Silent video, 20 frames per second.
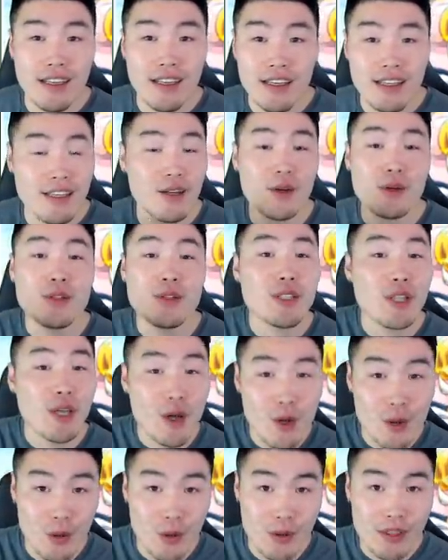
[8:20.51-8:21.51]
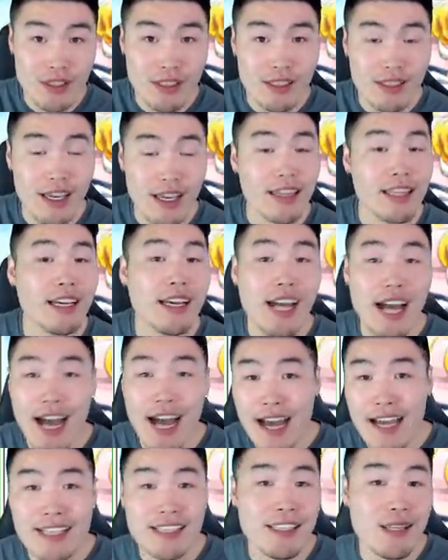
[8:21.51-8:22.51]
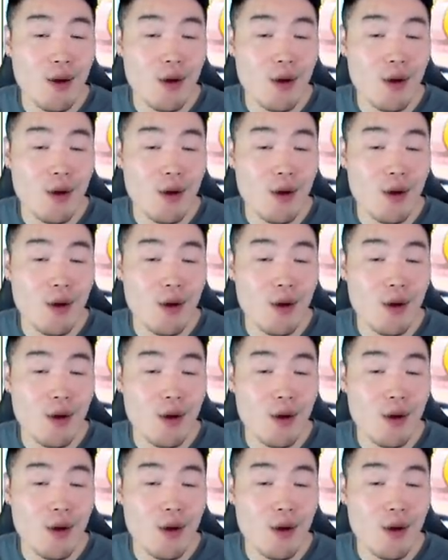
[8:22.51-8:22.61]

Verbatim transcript: you know, stones and the Kais and the